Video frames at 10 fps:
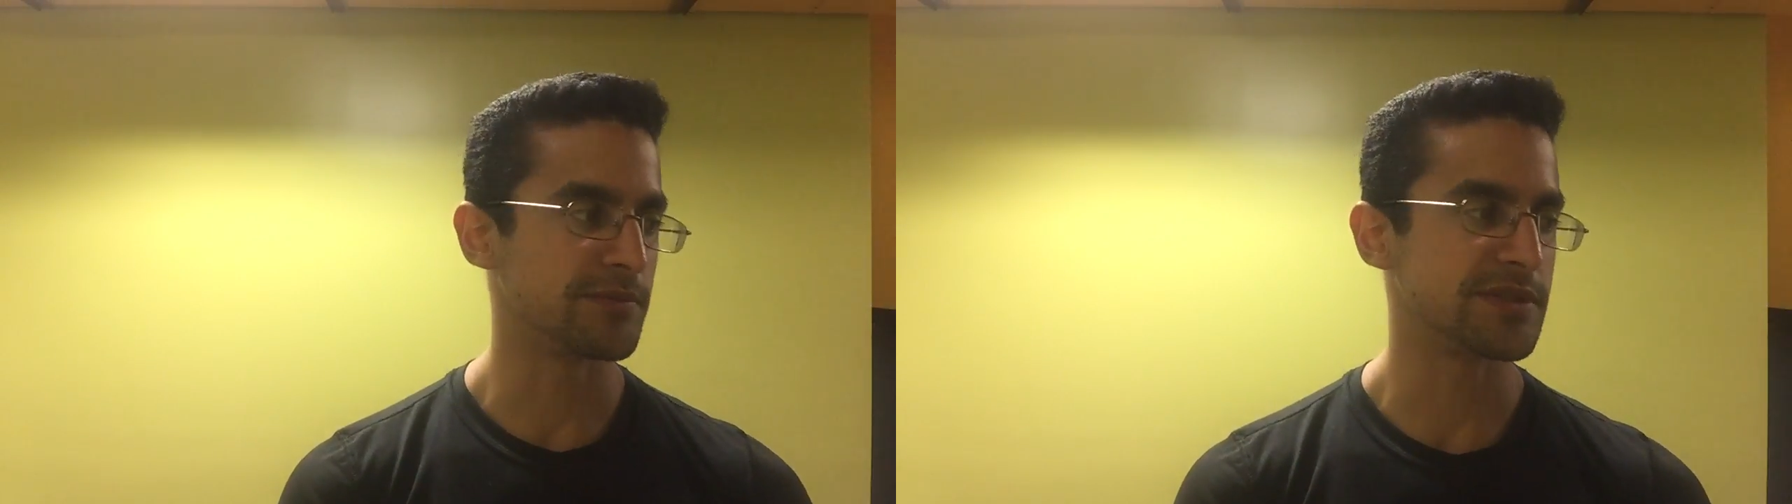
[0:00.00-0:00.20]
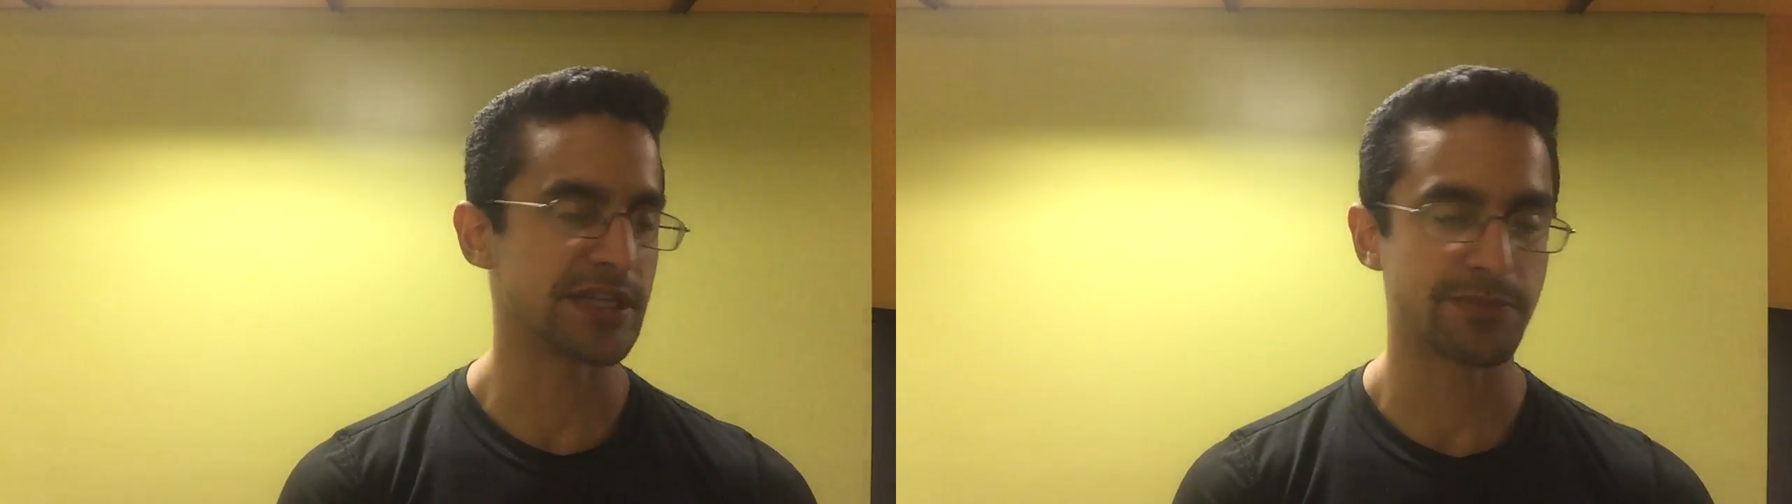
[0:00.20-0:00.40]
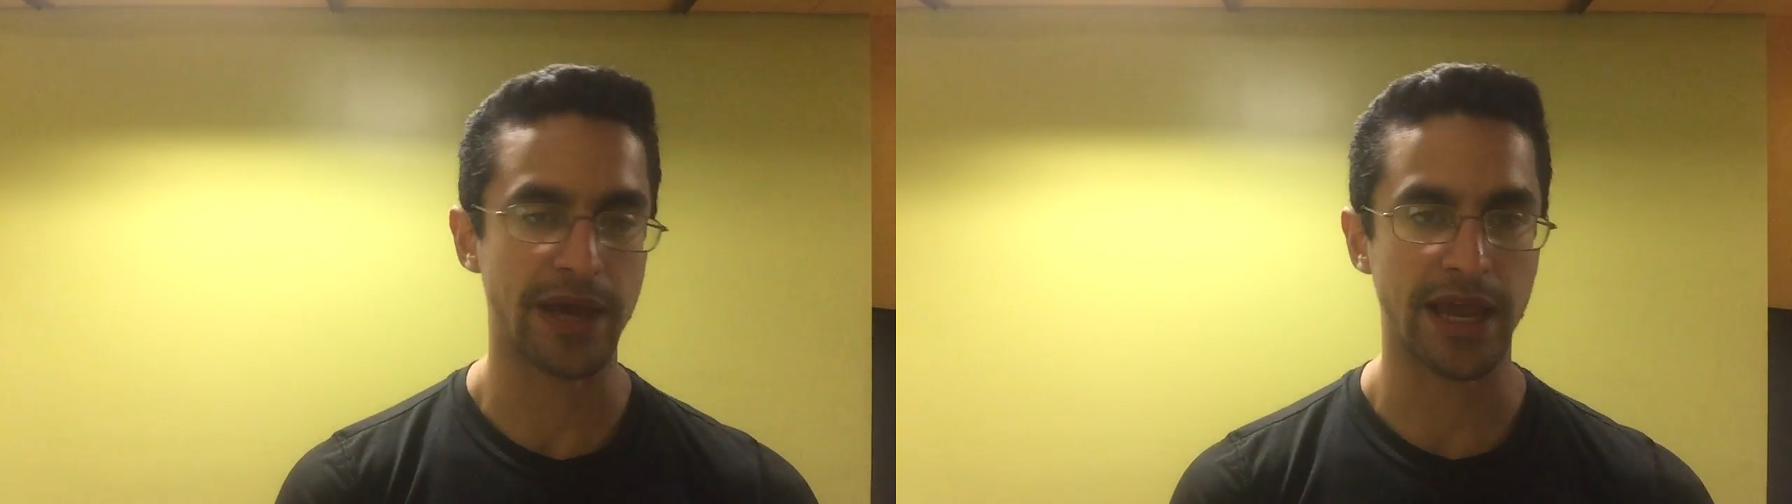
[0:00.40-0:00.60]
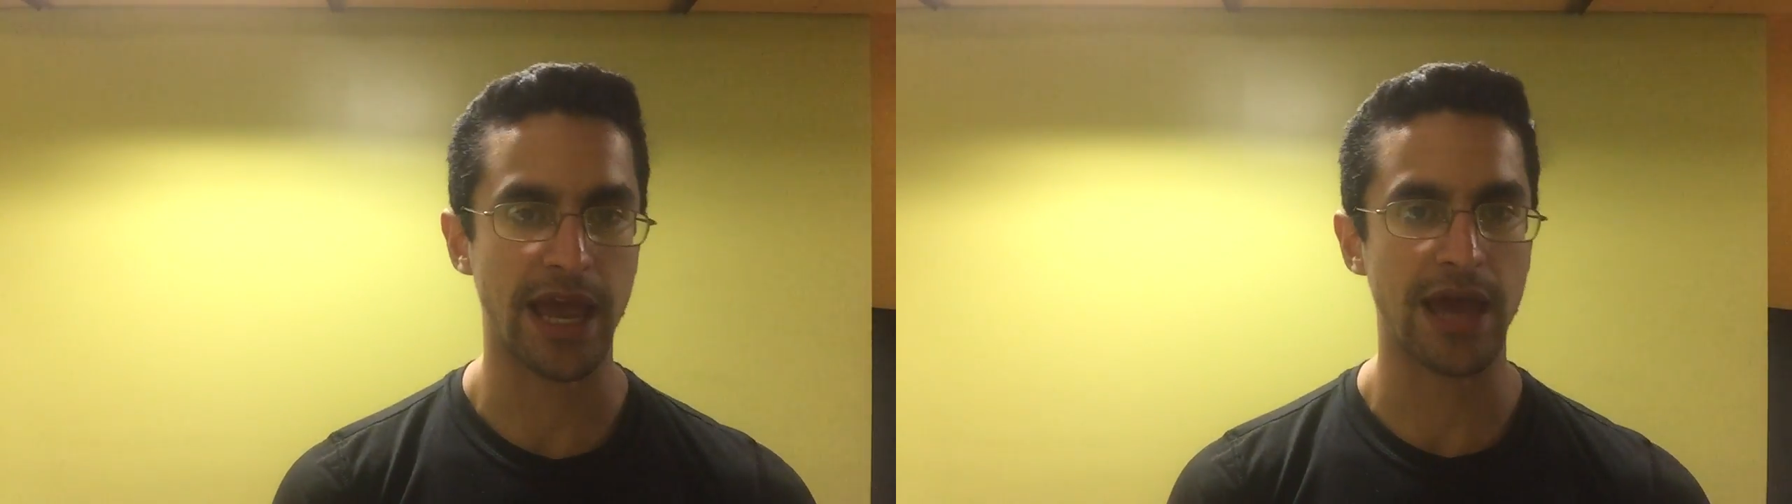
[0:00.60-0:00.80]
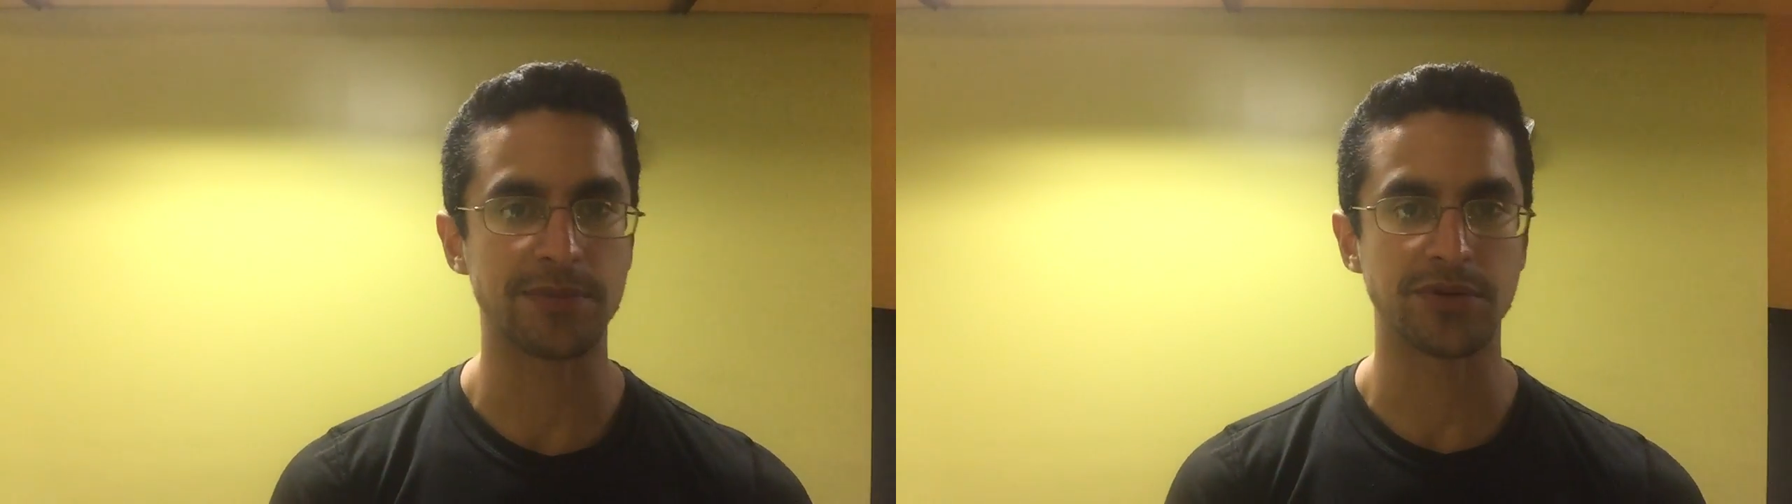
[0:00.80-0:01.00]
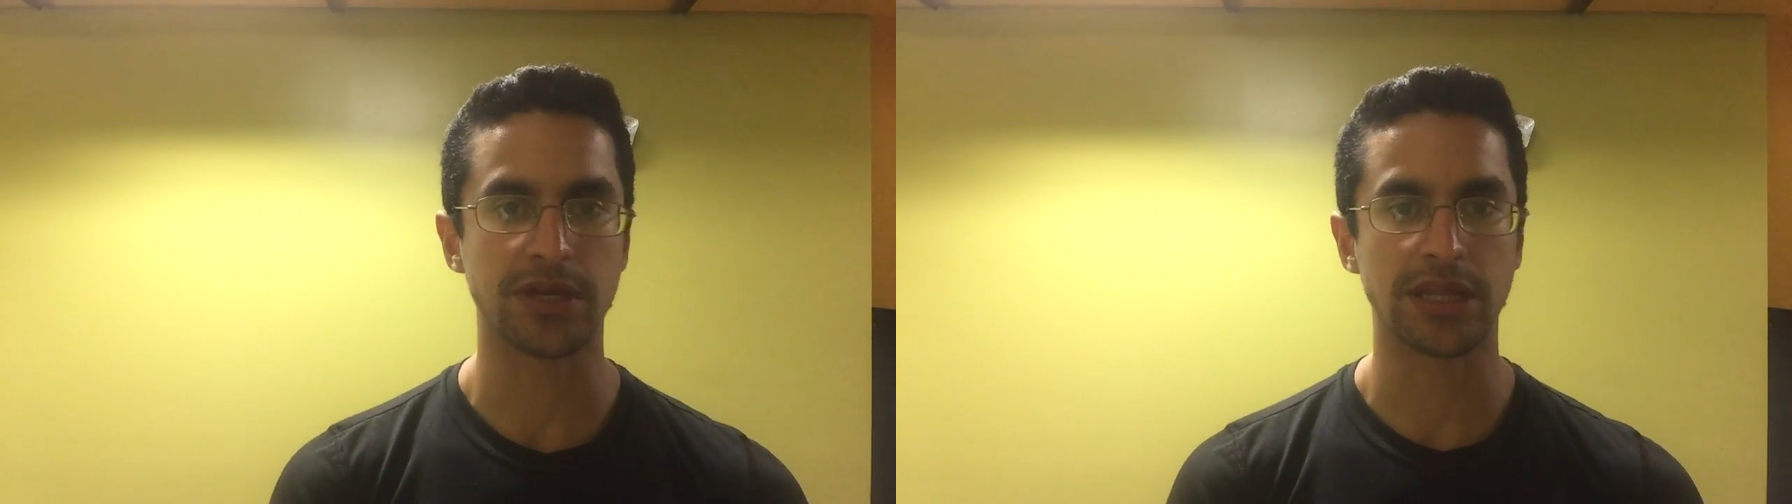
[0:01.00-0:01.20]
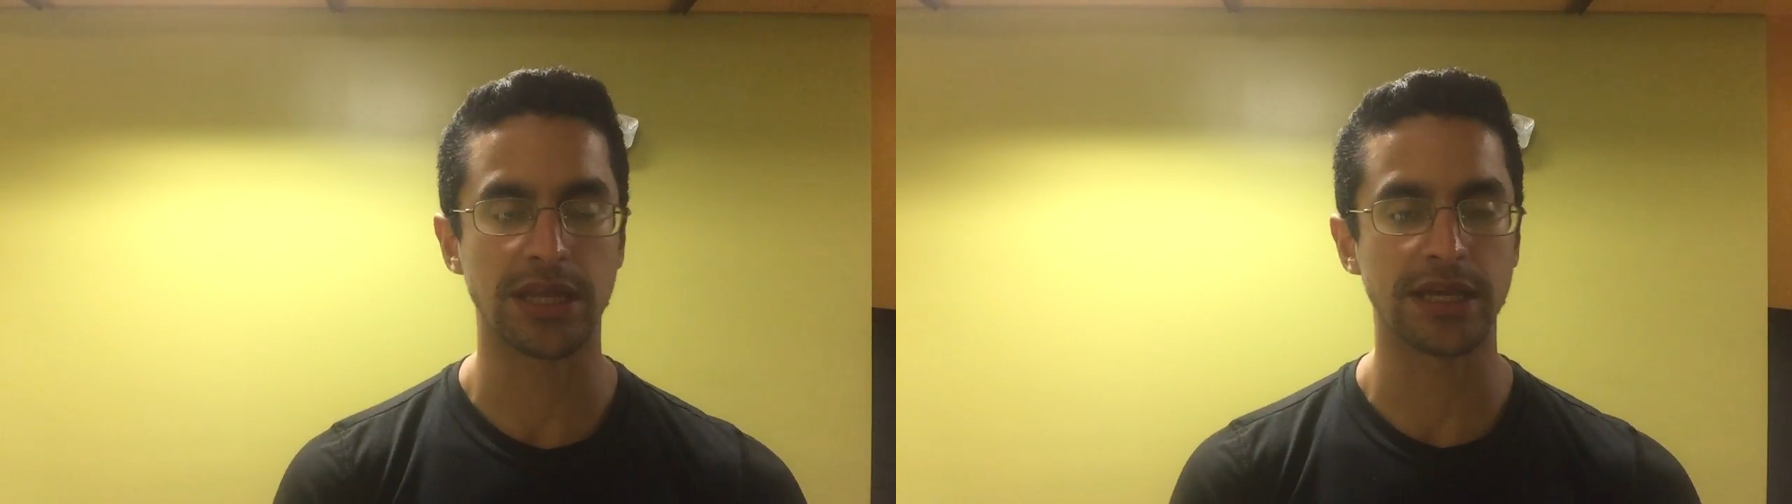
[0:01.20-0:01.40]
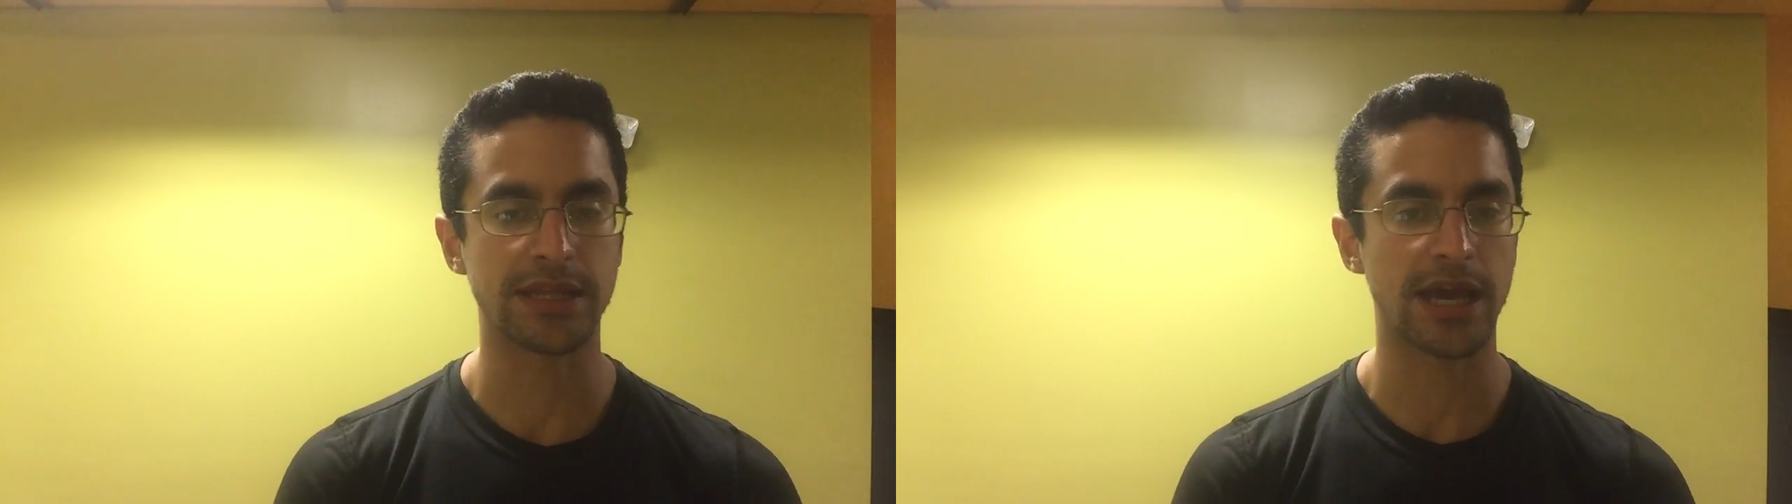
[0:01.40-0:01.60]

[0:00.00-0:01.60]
six-pack abs or anything like